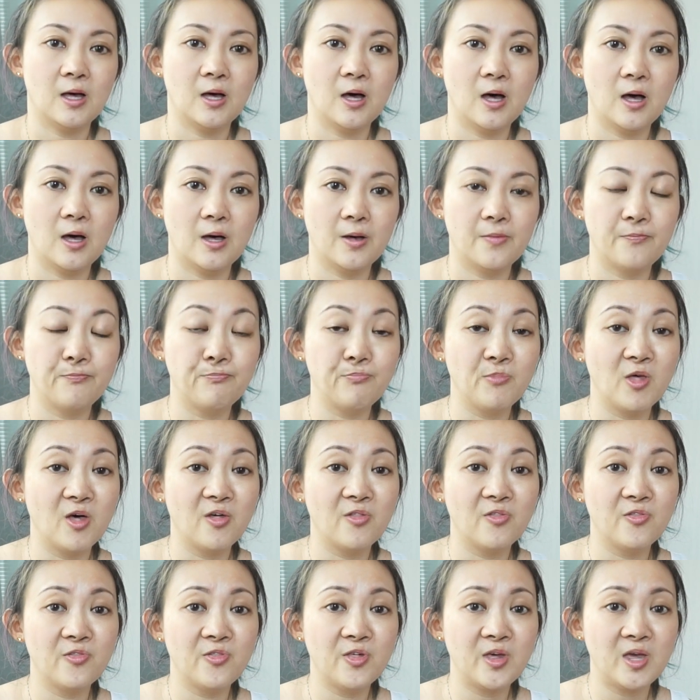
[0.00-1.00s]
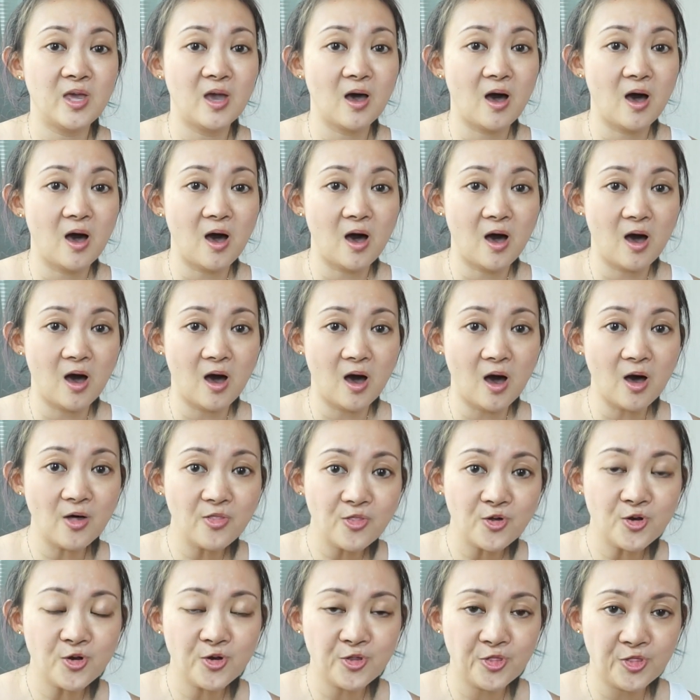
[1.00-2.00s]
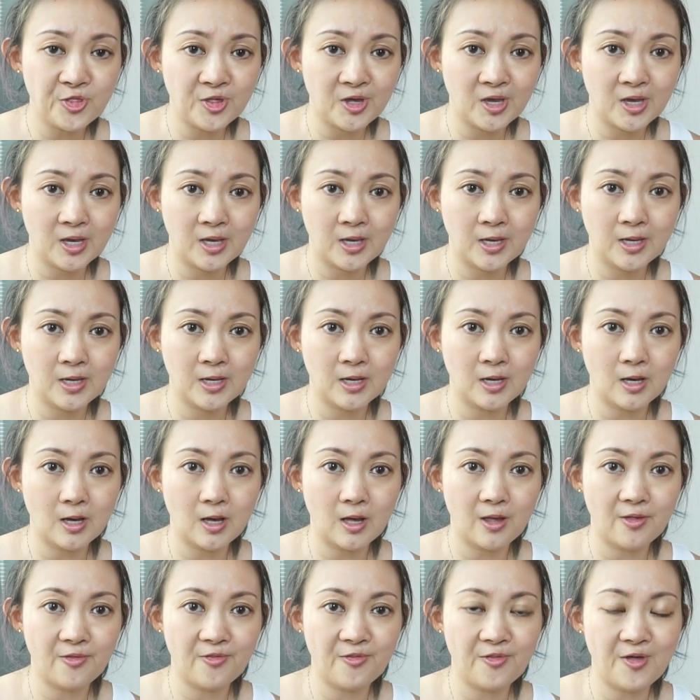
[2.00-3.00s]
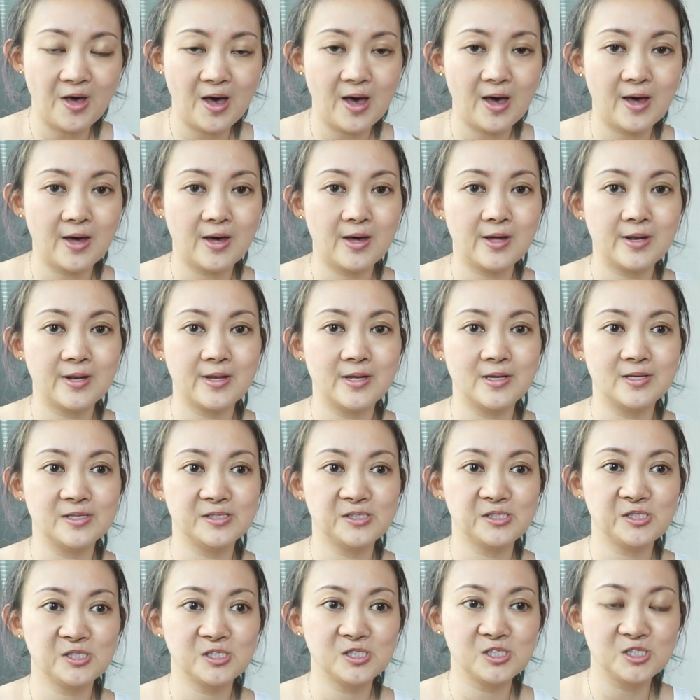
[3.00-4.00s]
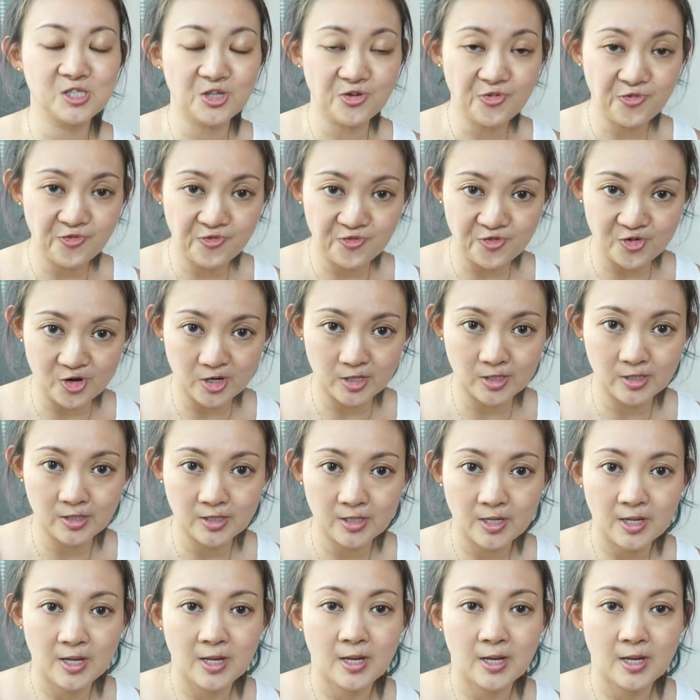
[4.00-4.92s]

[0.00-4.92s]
The other thing that is different